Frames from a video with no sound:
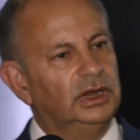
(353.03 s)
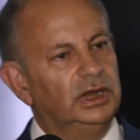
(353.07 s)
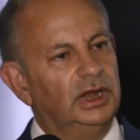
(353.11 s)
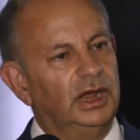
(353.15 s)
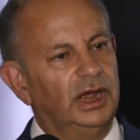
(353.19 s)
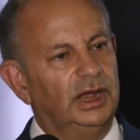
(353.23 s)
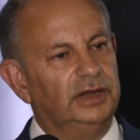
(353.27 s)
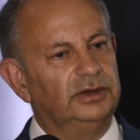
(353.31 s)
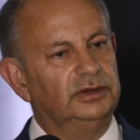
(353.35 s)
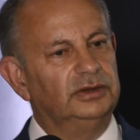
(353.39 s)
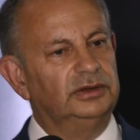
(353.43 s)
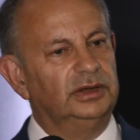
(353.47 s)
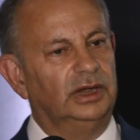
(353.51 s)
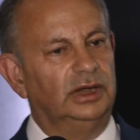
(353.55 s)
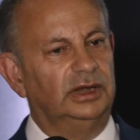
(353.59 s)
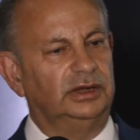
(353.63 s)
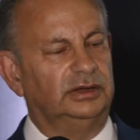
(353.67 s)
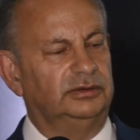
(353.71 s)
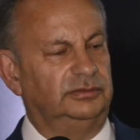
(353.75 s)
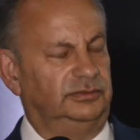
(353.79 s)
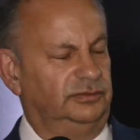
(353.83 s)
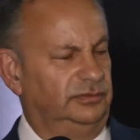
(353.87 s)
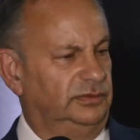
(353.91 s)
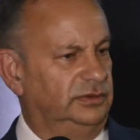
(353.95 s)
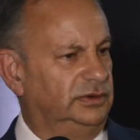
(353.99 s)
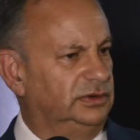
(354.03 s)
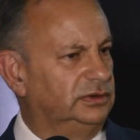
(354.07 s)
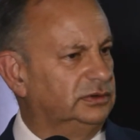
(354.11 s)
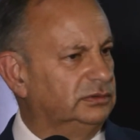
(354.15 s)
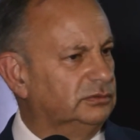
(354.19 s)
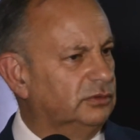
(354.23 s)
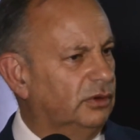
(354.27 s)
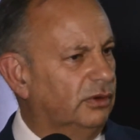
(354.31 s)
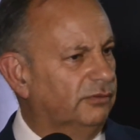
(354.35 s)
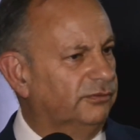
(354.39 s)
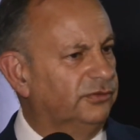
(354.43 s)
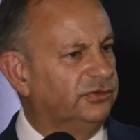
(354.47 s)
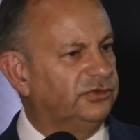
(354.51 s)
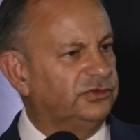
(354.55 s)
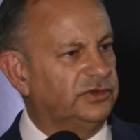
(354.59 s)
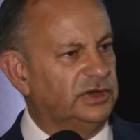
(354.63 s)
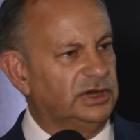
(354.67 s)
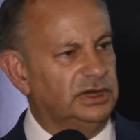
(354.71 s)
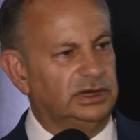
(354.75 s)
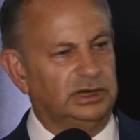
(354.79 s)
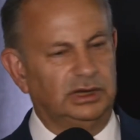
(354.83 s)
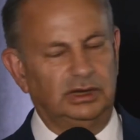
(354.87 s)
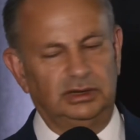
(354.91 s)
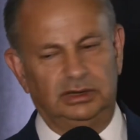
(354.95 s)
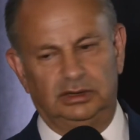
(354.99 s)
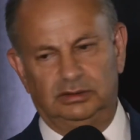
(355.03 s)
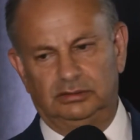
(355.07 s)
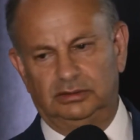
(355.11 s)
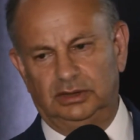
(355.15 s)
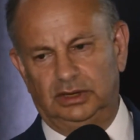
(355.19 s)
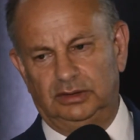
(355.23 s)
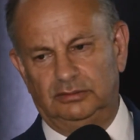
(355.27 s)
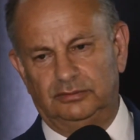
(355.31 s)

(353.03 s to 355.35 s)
and have obviously in,